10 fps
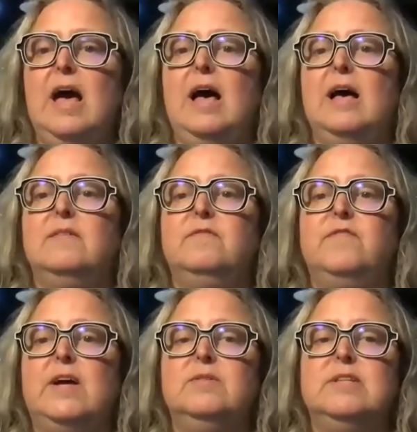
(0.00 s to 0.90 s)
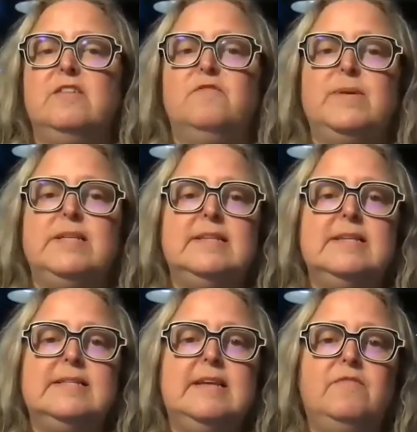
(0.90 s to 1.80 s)
uh, Faculty of
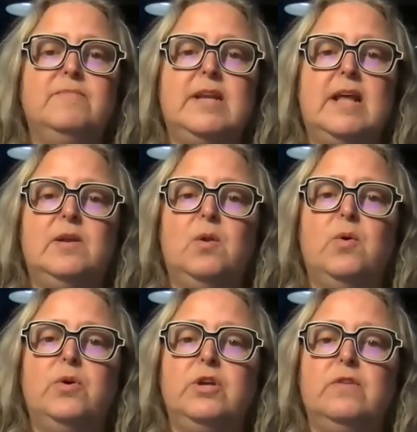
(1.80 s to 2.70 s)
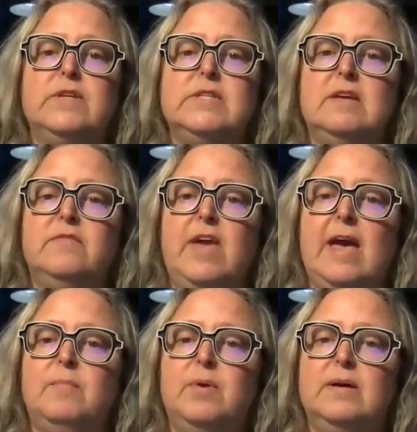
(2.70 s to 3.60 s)
Business, Government and Law, University of
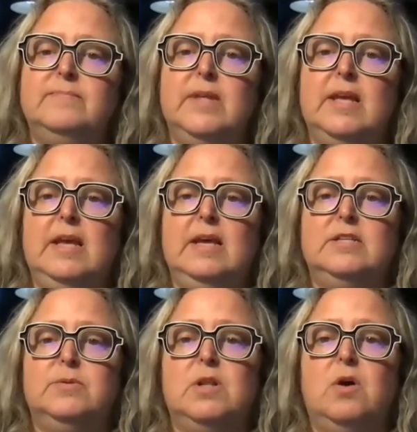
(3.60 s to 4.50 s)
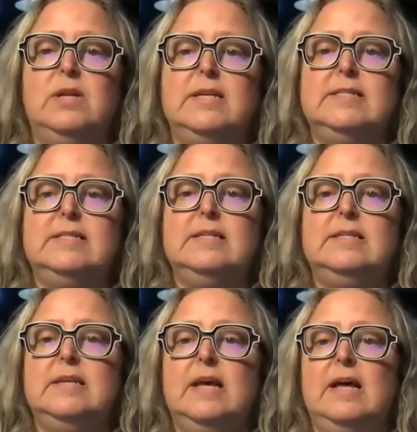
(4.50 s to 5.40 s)
Canberra. She was
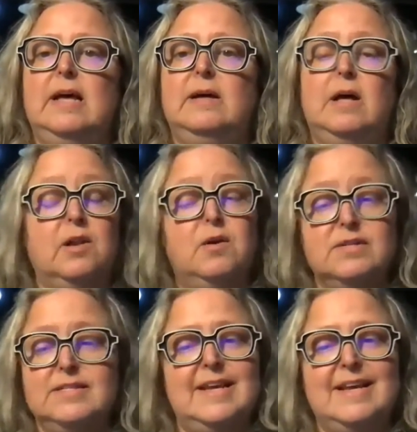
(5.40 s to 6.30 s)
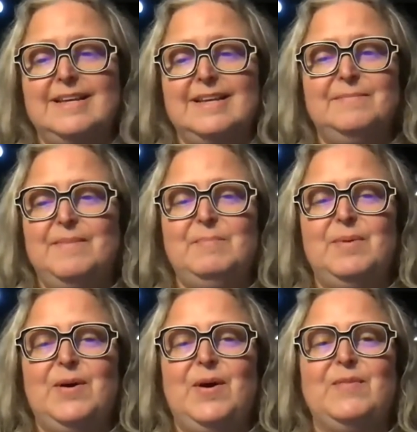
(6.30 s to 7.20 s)
longlisted, uh, a long-standing member
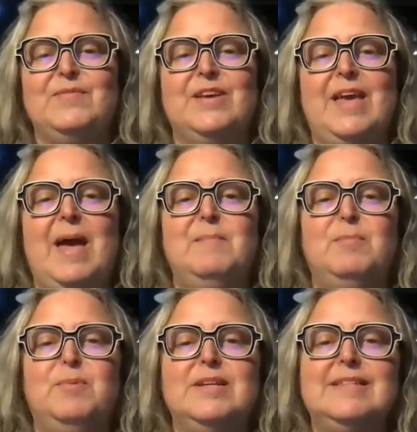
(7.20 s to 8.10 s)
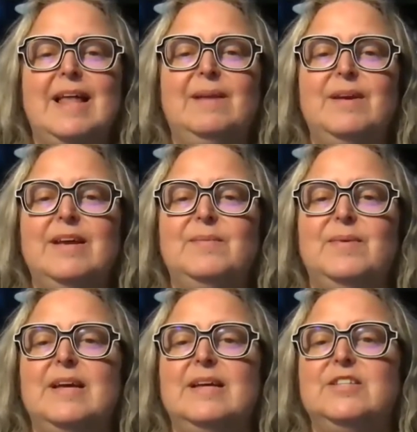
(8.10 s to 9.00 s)
of the Canberra Press Gallery,
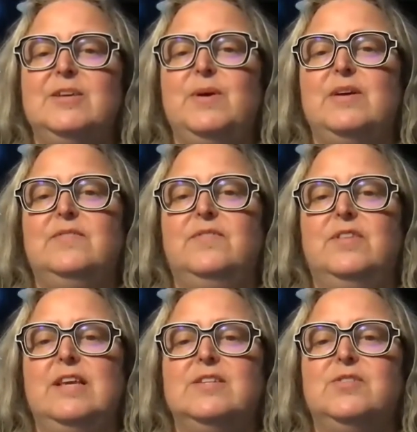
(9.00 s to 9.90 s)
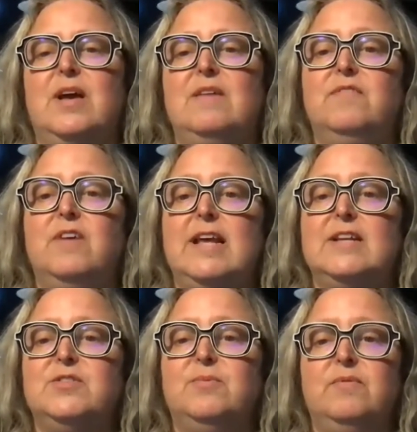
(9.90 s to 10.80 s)
where she worked for the Australian
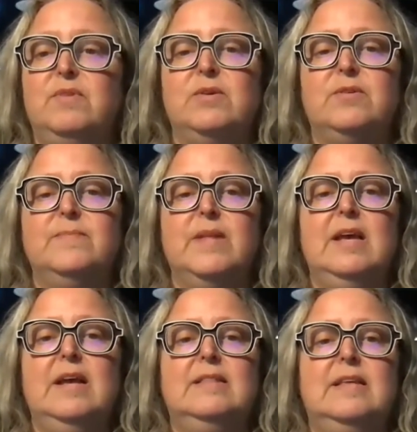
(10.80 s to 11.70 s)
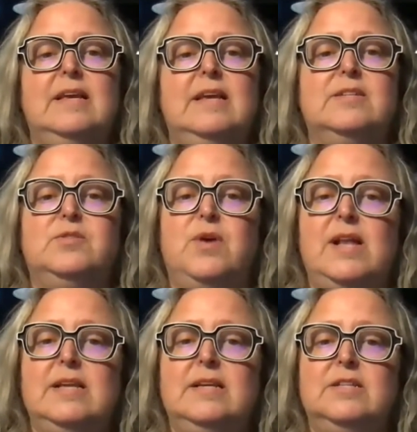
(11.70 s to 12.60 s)
Financial Review, the
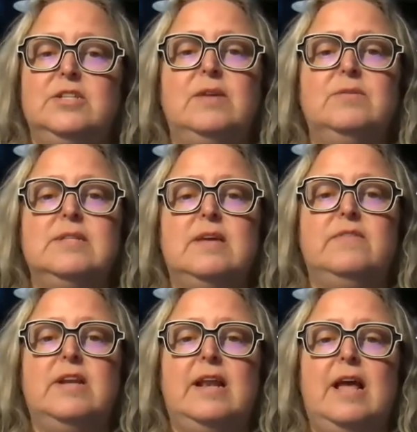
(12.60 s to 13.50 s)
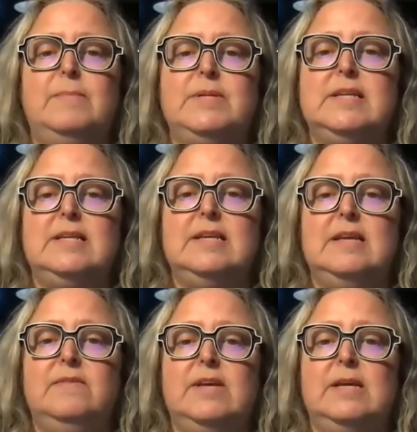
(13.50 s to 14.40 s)
Australian Channel 7 and ABC
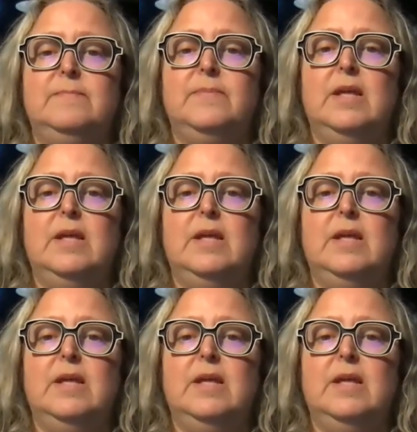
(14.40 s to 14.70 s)
TV.